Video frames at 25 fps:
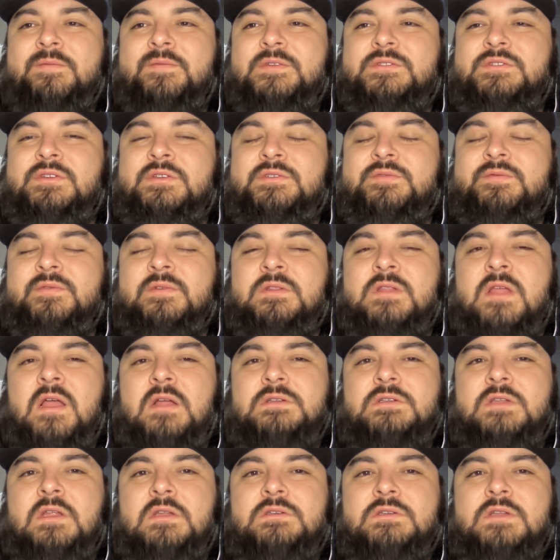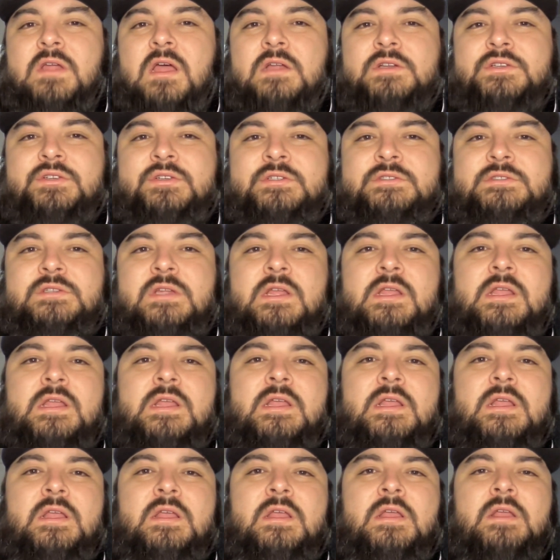if you search for Locked On Dodgers.
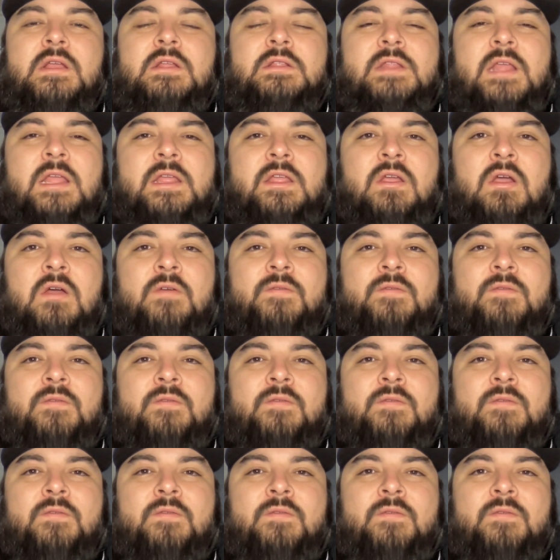Thank